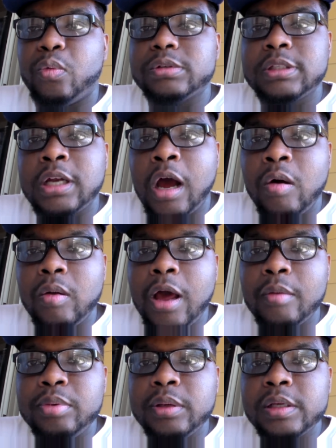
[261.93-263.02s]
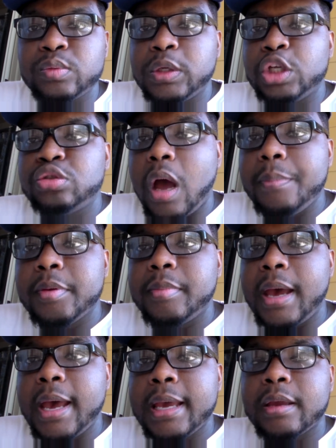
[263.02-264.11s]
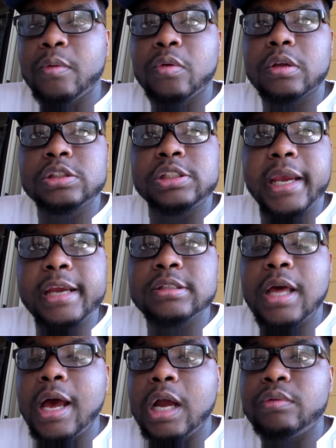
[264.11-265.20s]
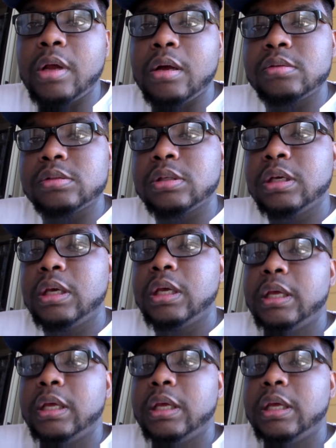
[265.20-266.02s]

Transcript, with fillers: Was in an all-out blitz where they dropping back, change the hot routes.